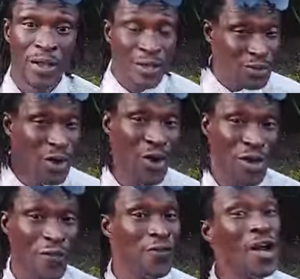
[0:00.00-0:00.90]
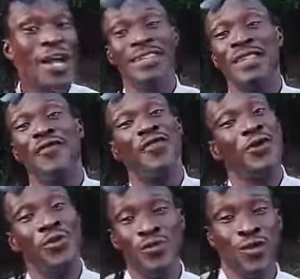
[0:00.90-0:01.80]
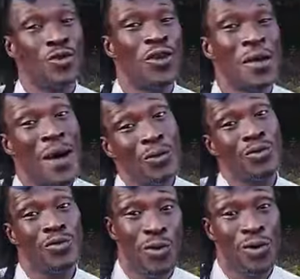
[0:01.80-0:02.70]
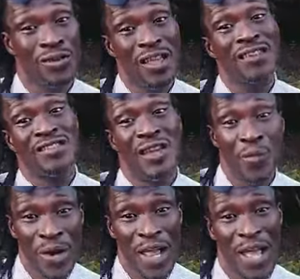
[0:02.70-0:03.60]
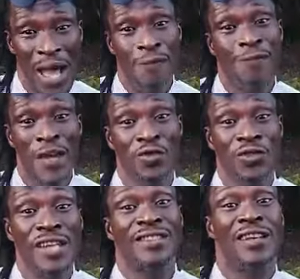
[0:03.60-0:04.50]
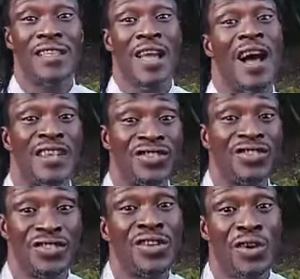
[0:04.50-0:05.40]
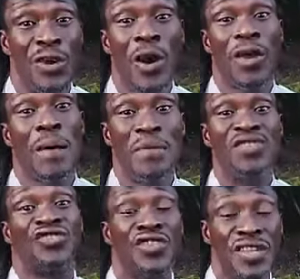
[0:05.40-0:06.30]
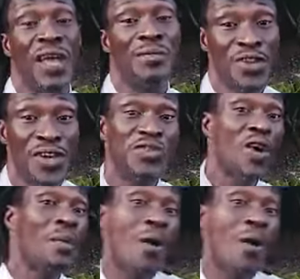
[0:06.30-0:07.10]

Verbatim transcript: So if you not get safe news for talk about or things then where they affect society at large, other other basic them, you can talk about